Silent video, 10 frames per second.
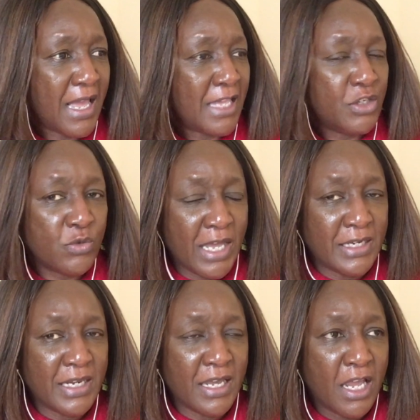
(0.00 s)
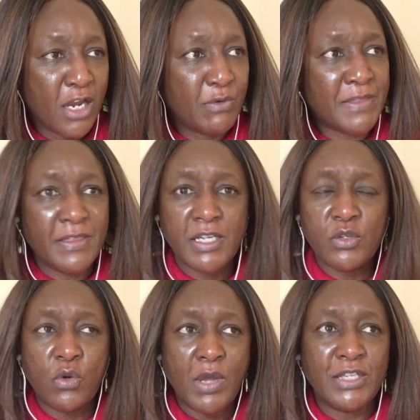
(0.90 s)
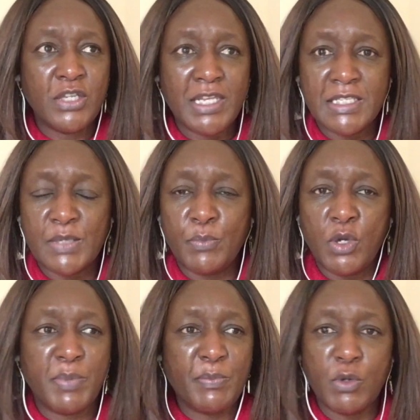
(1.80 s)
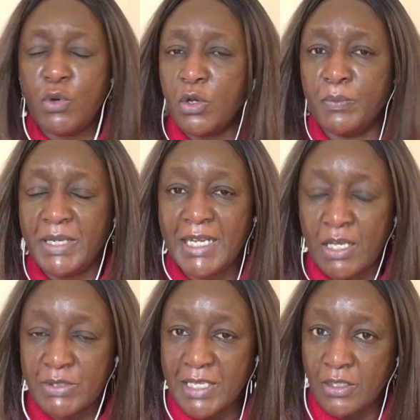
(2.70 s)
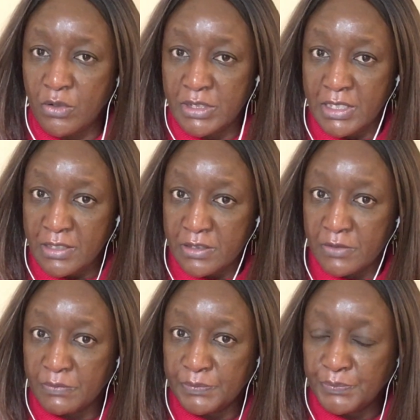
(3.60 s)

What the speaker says: and Uganda rather than go and support people who are completely outside the continent?